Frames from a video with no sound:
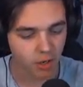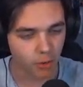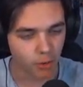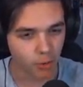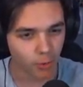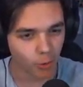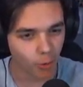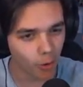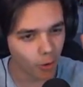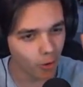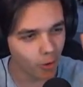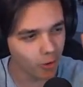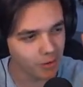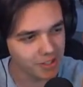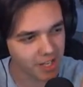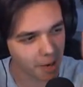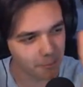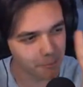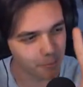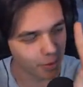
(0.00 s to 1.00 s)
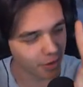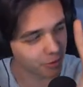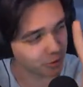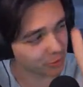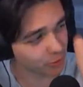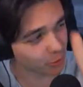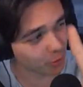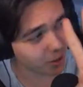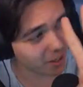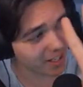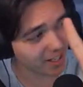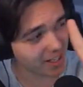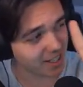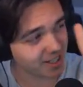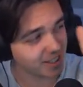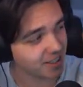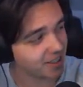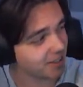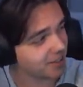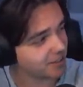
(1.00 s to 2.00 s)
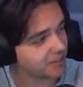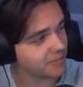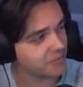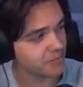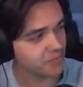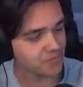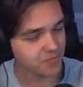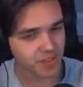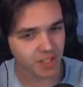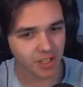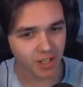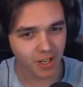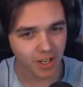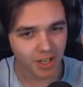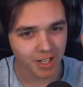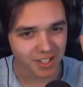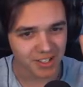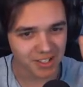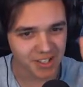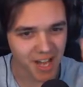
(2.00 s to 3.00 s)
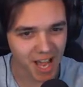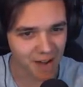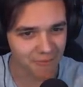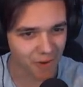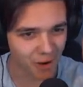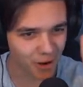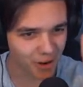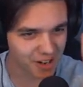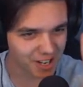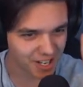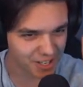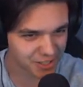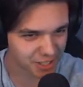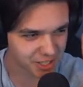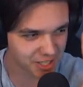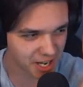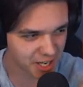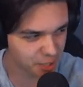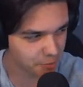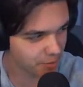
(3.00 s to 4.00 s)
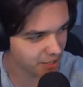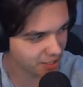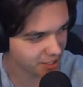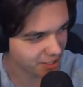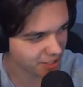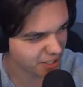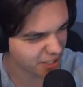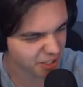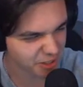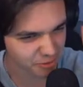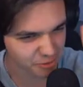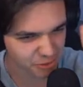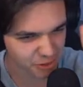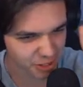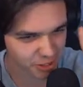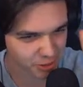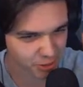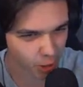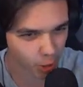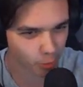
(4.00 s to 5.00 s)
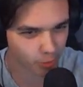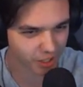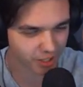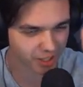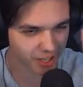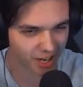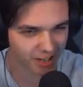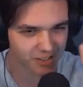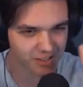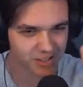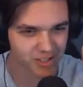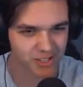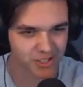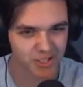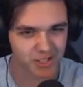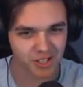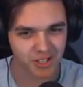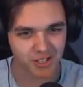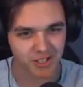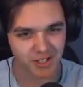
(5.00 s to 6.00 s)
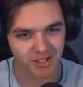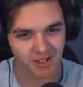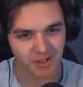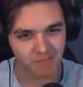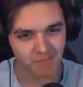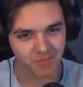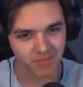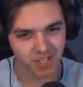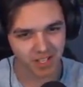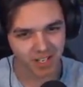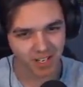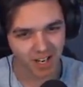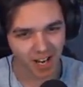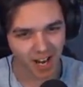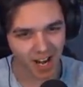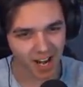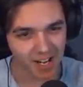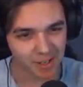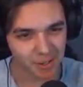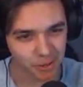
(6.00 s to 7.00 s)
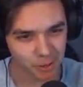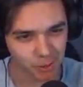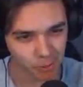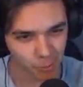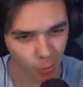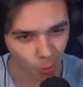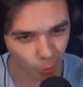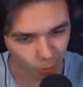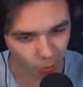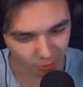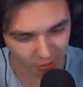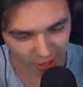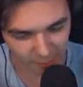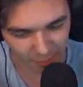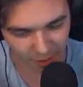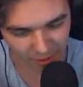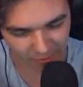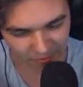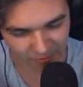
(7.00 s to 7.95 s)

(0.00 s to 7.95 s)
Rule number three never hit an enemy in the coconuts. And rule number